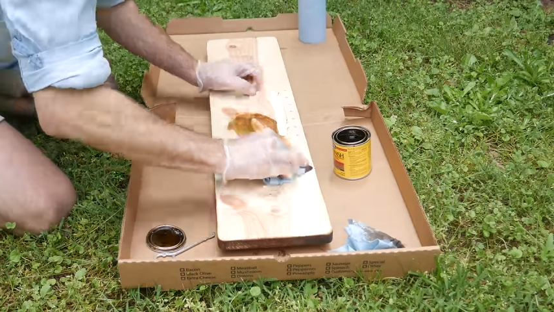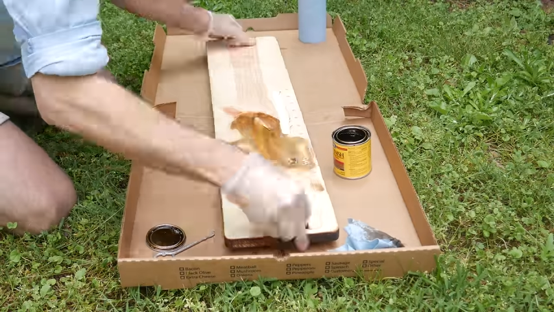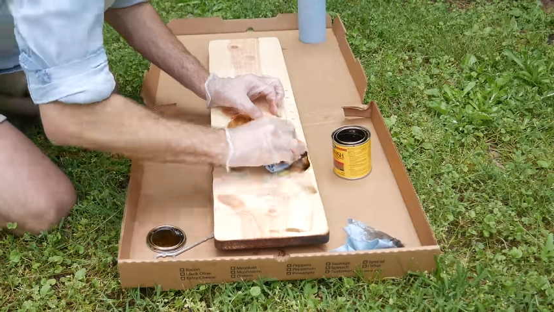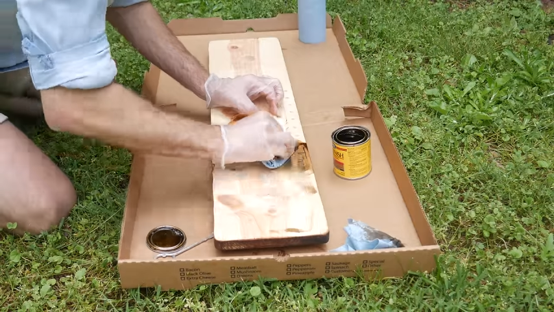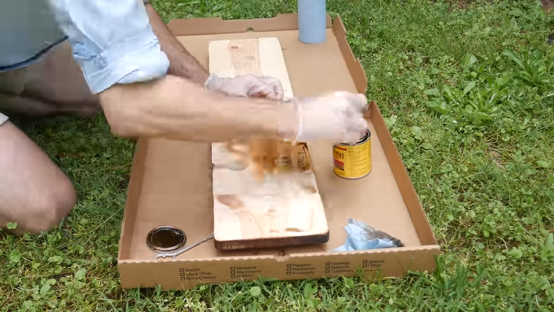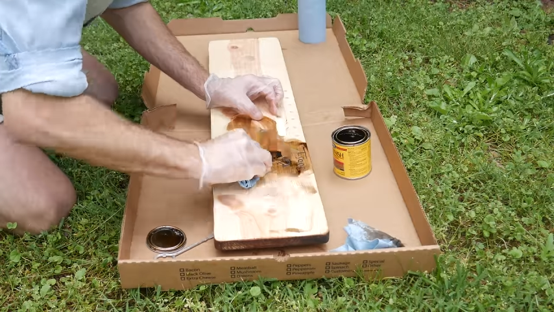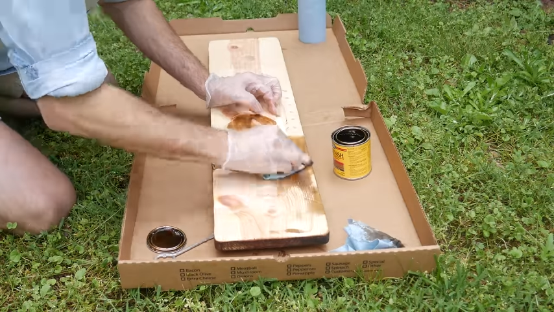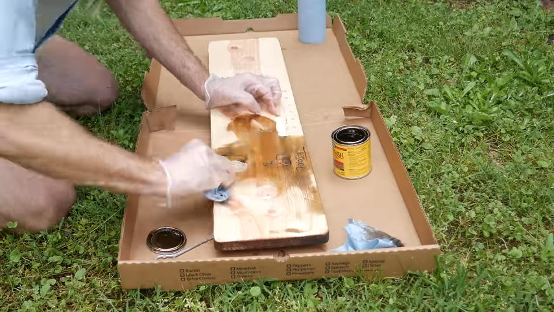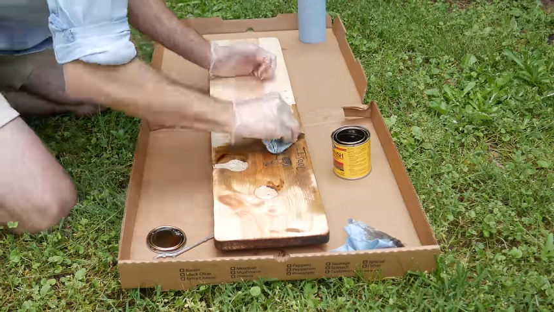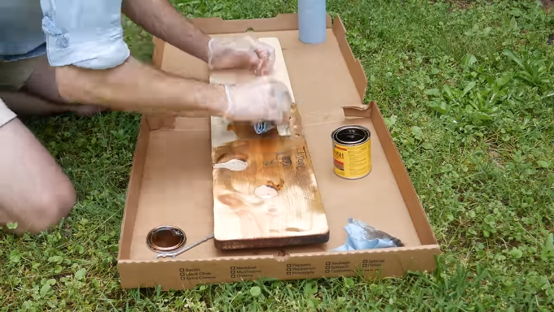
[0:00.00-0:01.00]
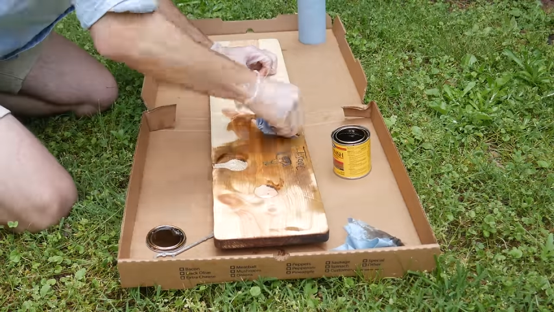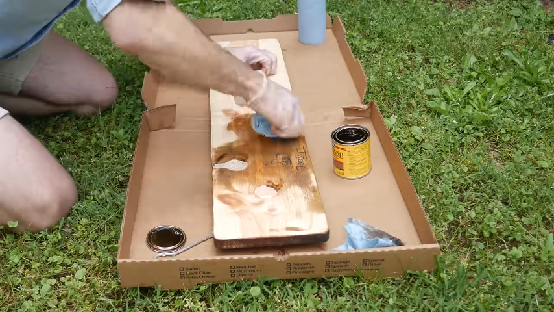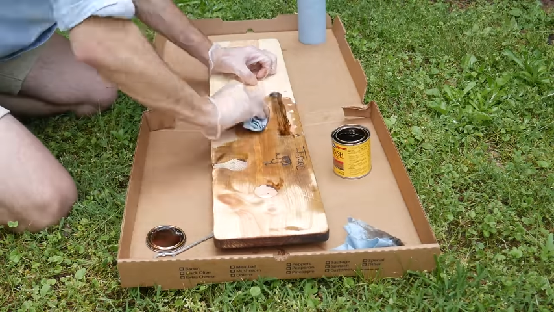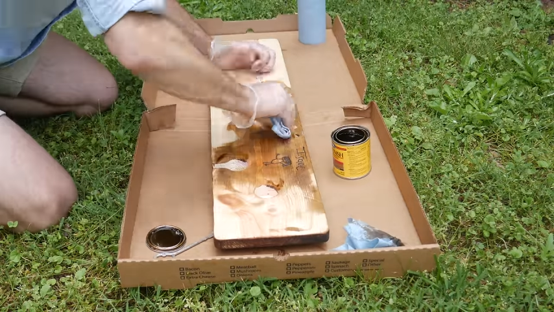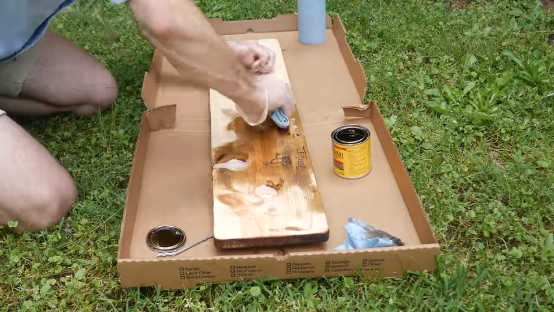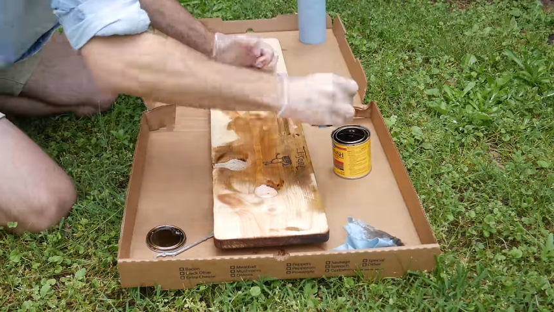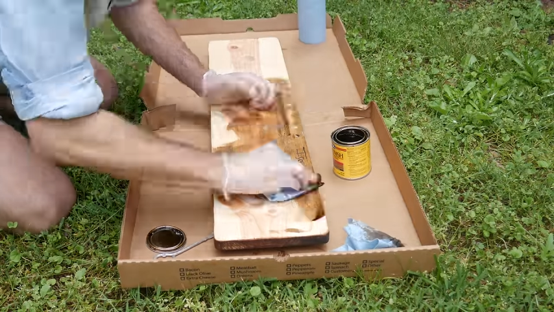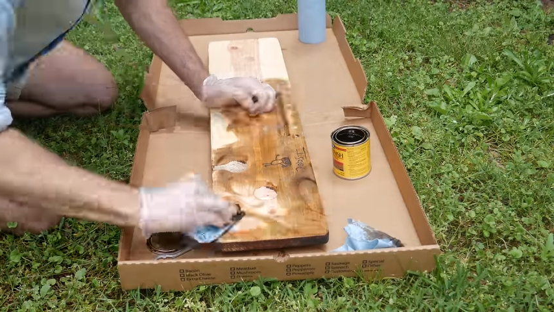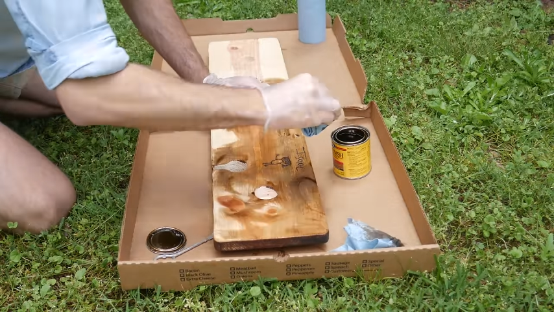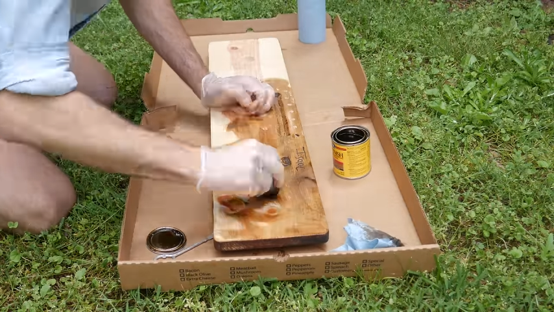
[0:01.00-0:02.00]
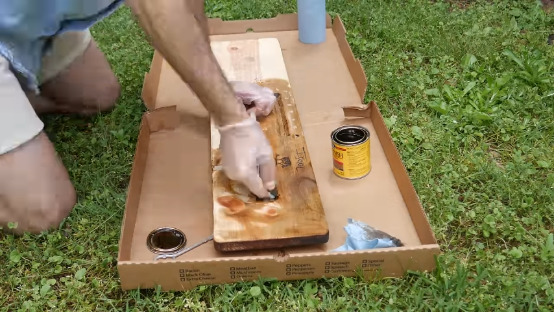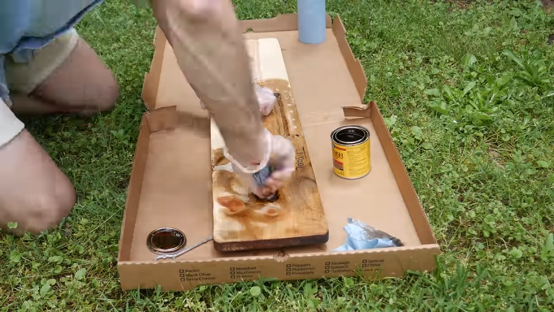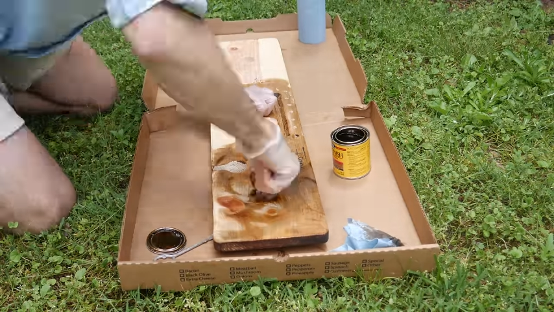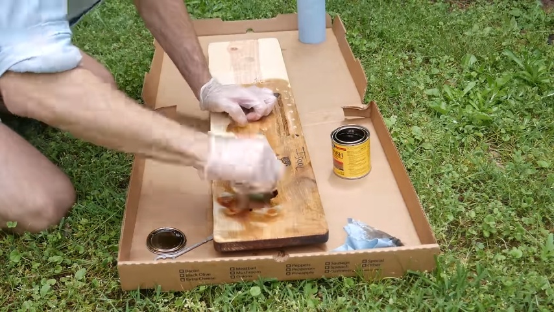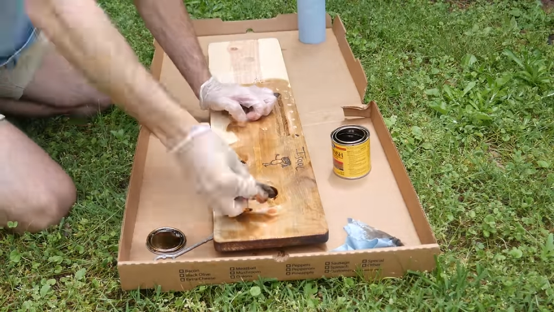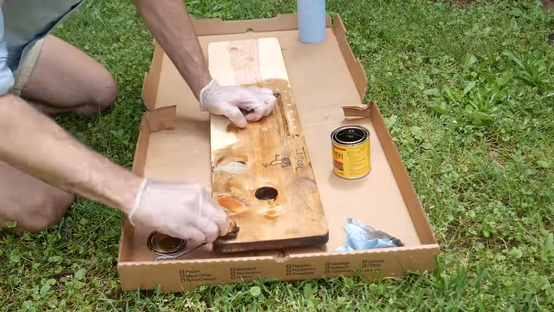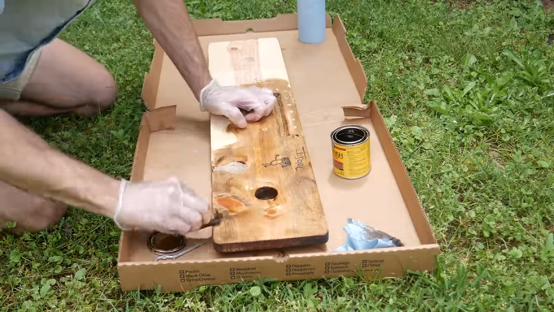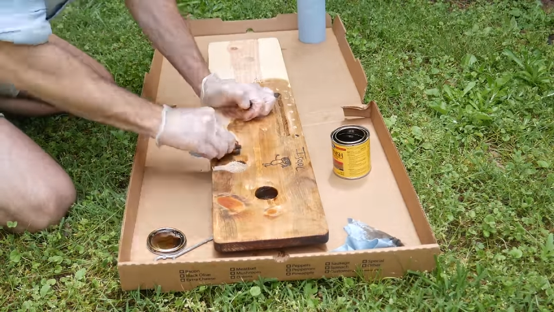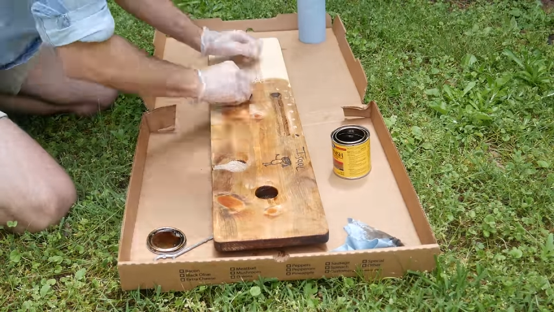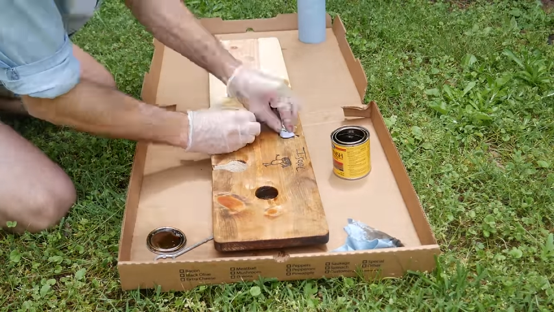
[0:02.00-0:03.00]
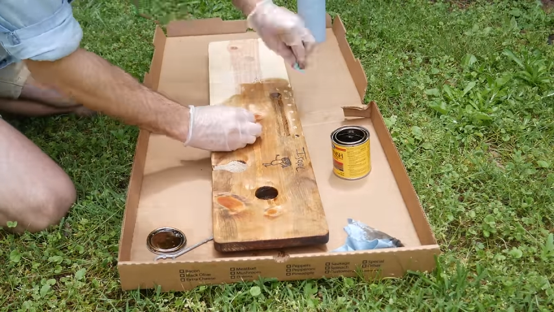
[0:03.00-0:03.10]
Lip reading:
No face is visible, so there are no lips to read.